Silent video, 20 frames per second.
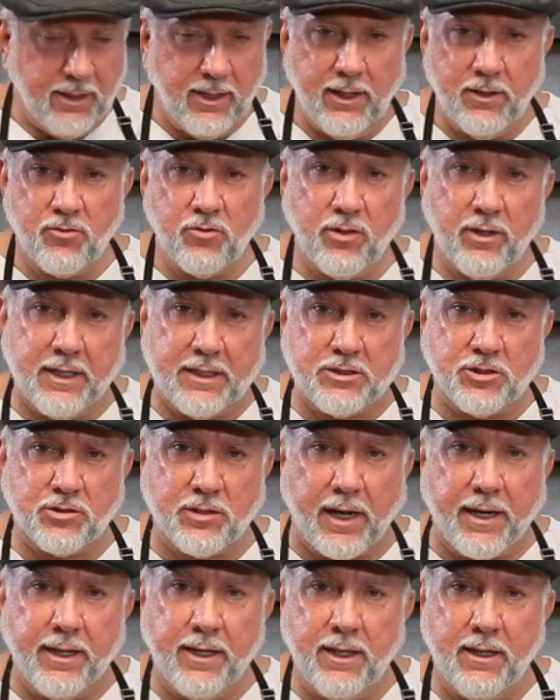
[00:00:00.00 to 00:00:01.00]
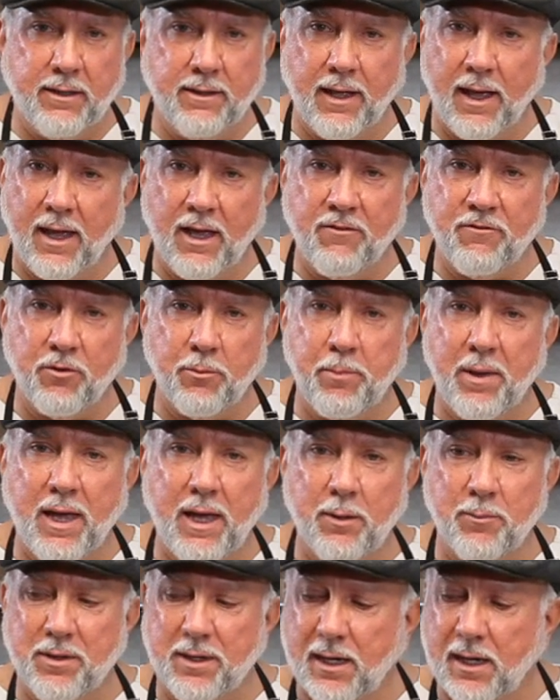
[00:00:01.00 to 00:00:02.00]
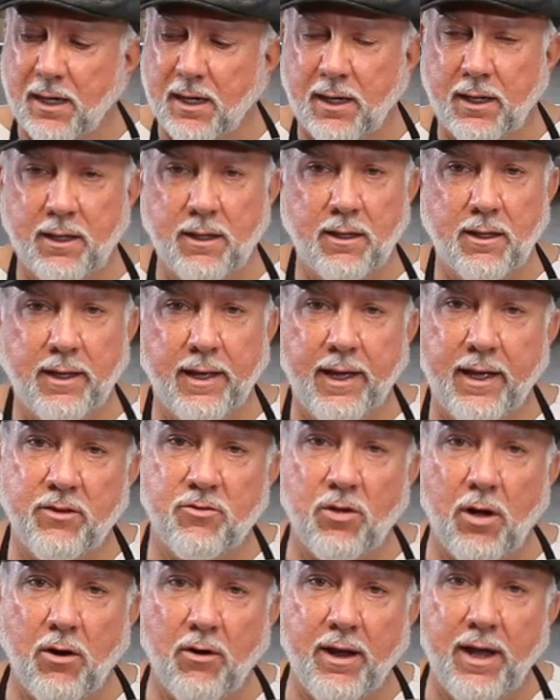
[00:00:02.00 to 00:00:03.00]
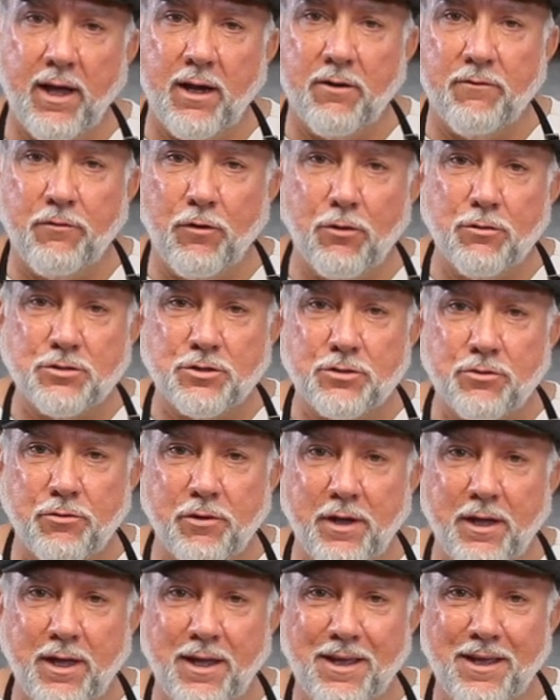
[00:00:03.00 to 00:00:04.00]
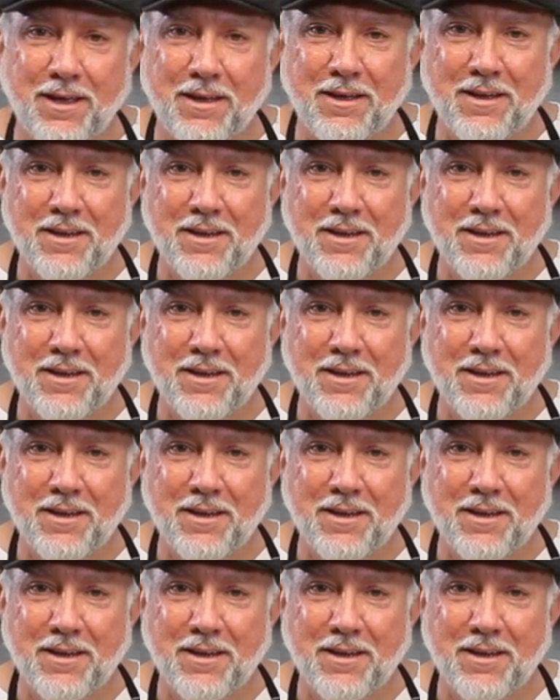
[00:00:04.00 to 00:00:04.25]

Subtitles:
It's an exciting day for Pam and I. It's our anniversary.